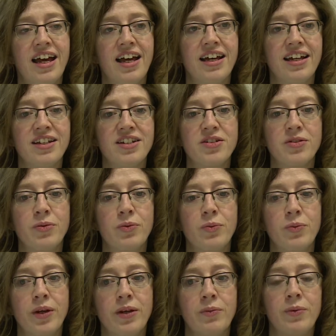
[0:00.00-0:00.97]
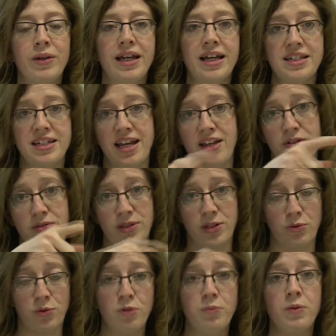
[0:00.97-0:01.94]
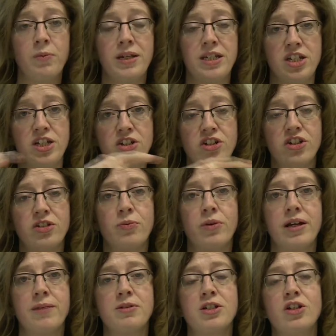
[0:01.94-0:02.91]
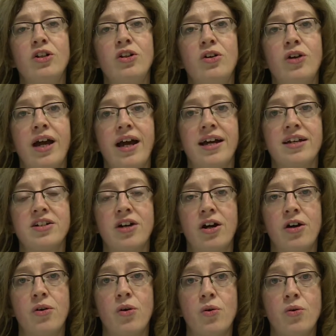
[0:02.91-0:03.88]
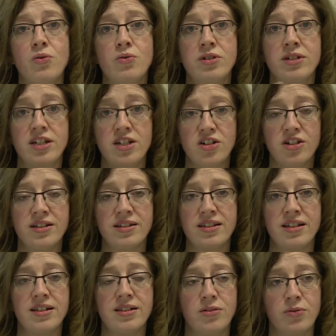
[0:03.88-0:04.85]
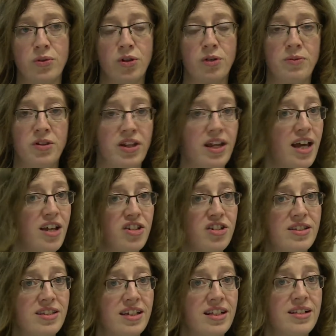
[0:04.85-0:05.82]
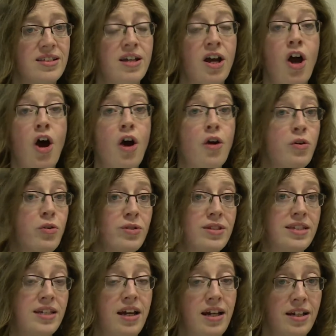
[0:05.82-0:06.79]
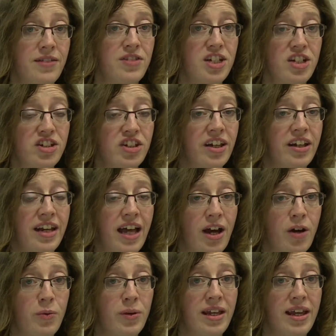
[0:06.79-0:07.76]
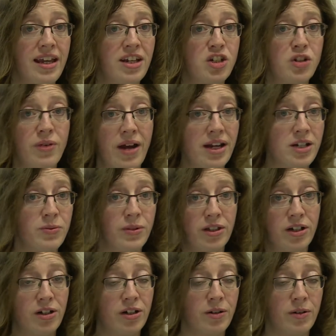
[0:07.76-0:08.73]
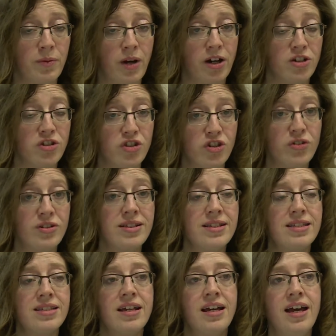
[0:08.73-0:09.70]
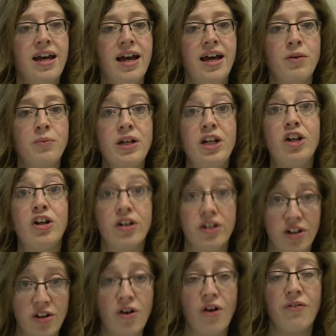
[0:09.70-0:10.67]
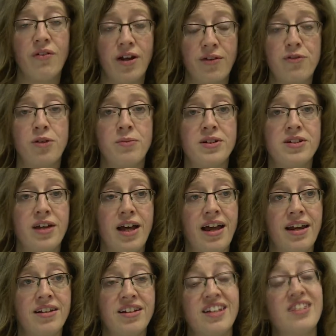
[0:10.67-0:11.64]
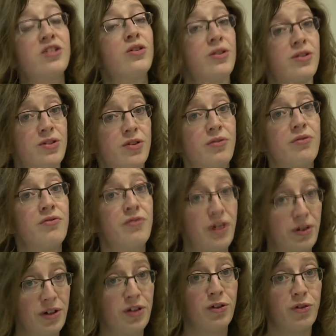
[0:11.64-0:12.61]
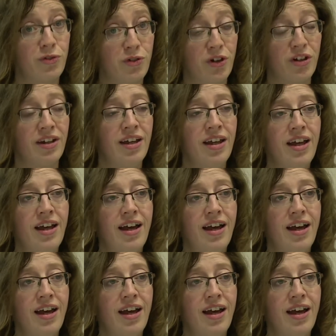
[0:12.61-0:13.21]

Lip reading: And when we get together as a group and we teach it, we're able to look at our own teaching skills, our own communication skills, our own style of teaching and how we interact with our students, and we learn an awful lot from it. And it's also very good fun,